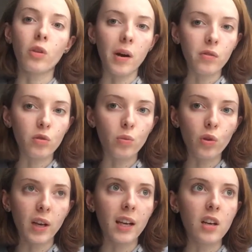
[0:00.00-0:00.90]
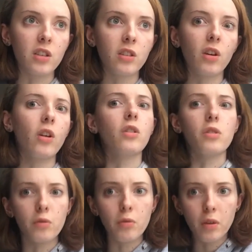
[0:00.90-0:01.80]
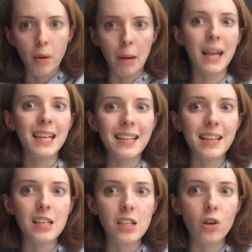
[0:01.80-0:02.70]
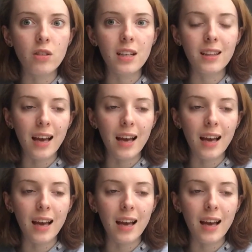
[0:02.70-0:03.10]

to go out into war again, and she's going, "Are you completely idiotic?